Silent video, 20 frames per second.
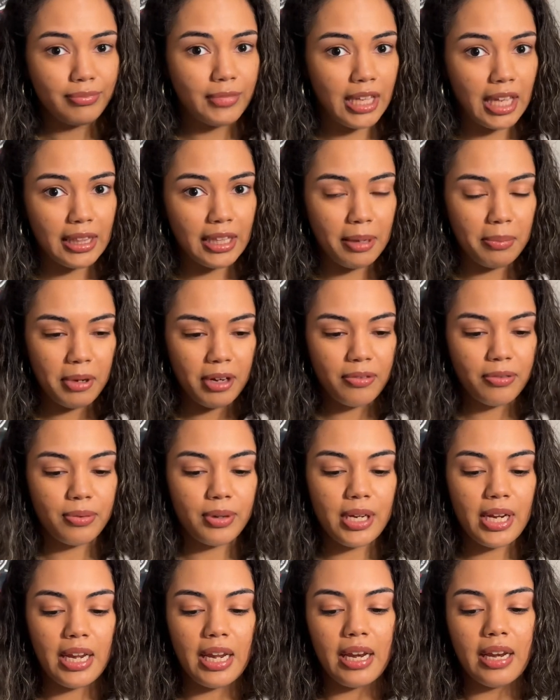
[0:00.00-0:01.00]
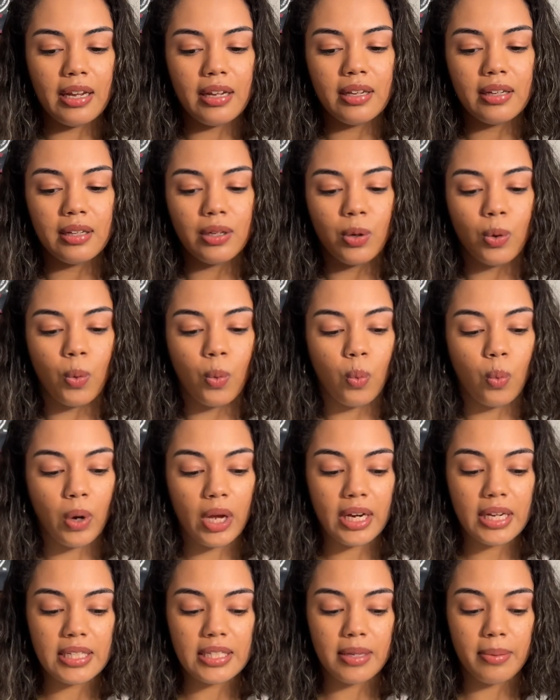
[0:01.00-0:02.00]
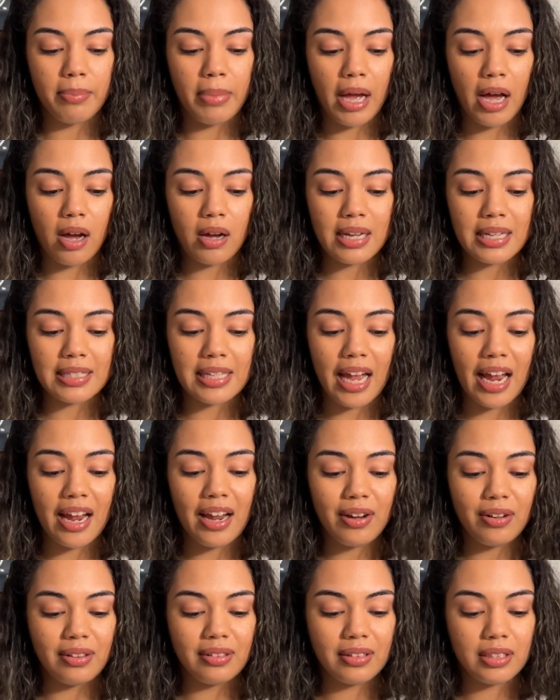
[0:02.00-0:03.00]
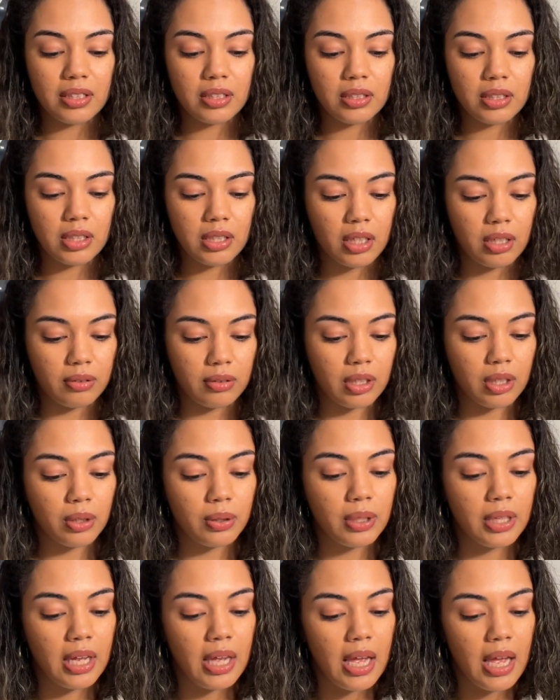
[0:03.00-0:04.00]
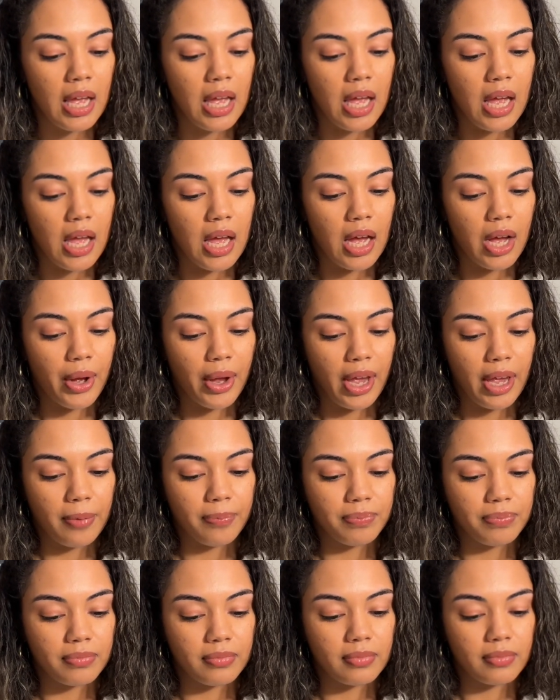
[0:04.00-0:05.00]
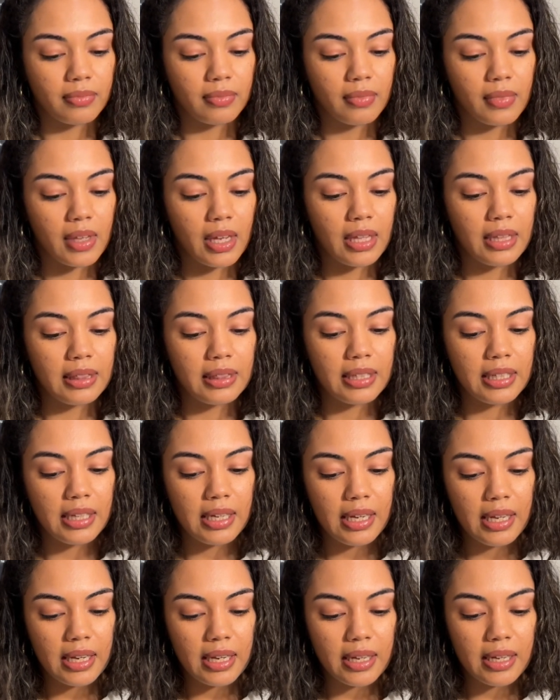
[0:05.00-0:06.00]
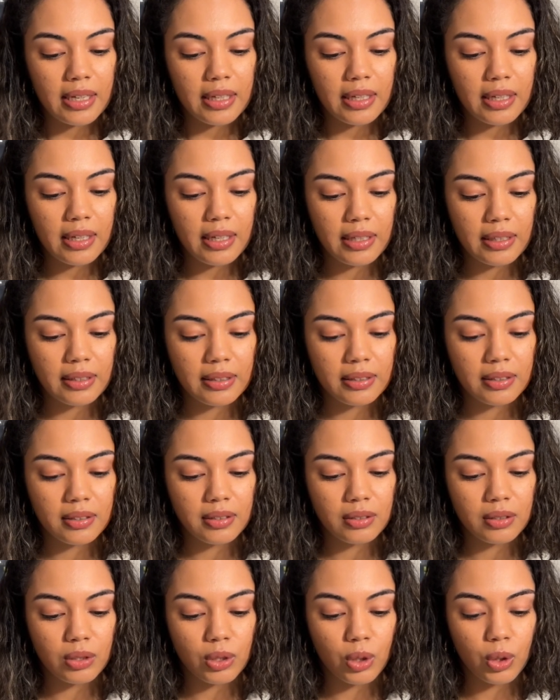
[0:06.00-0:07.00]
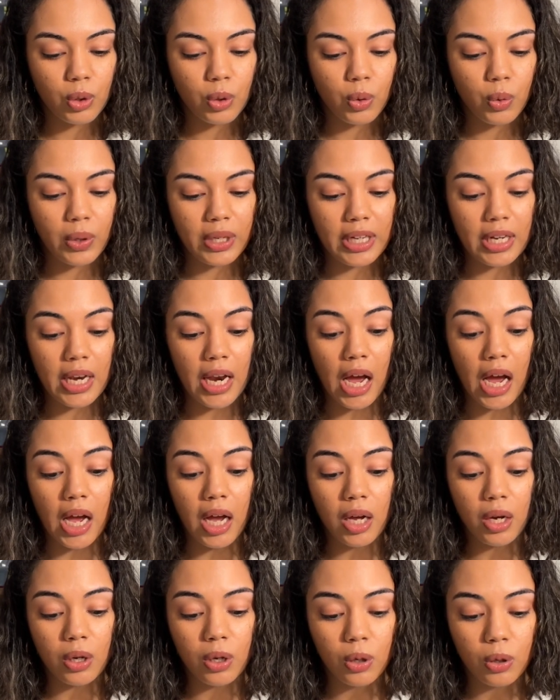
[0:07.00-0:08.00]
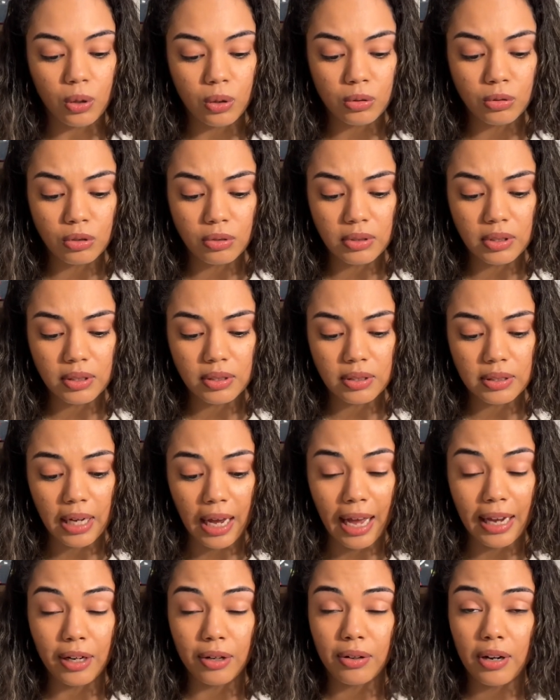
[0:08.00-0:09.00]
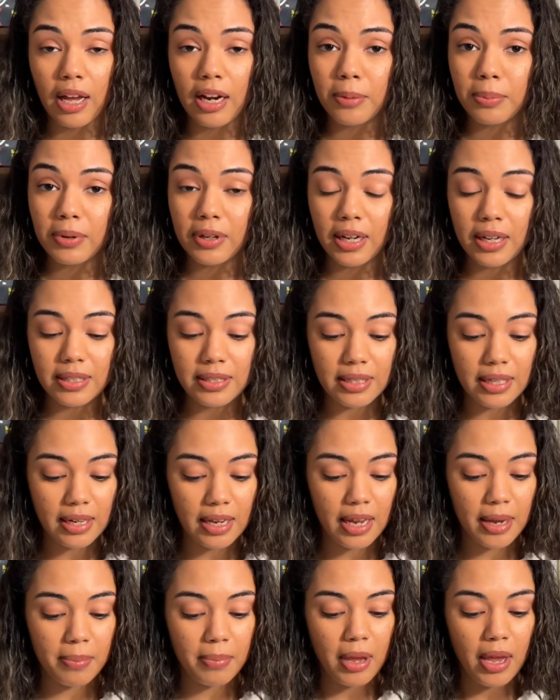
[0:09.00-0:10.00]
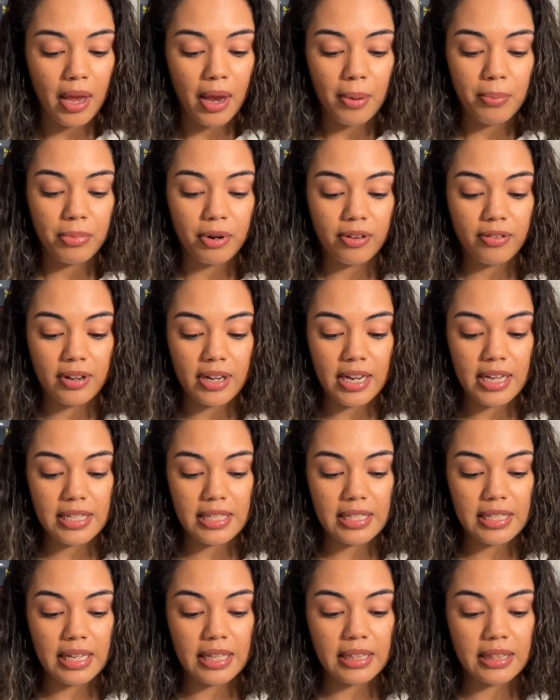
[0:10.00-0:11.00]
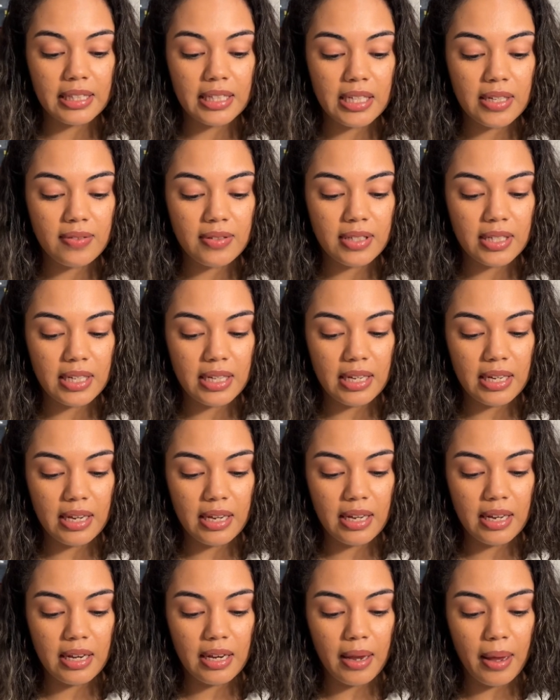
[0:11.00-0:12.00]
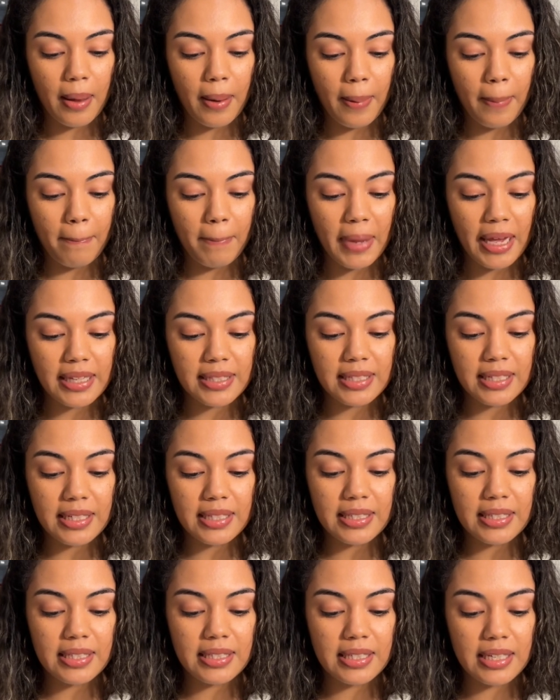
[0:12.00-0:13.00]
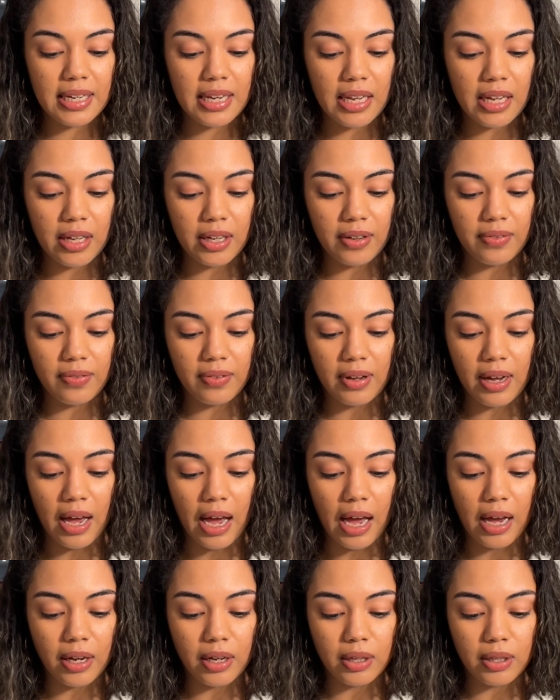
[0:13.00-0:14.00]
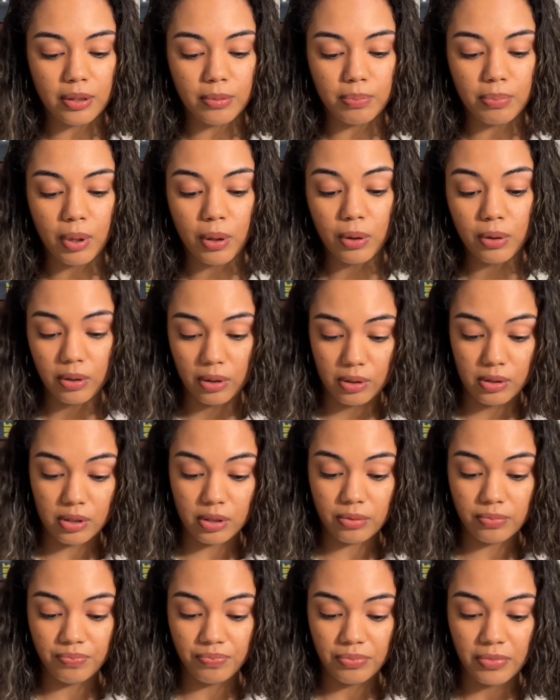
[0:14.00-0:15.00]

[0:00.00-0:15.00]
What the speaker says: Let me read what it's about because I literally don't know. Okay, Lydia Quinajo, I don't know how to pronounce that name, Perez, lives in Mexican city of Acapulco.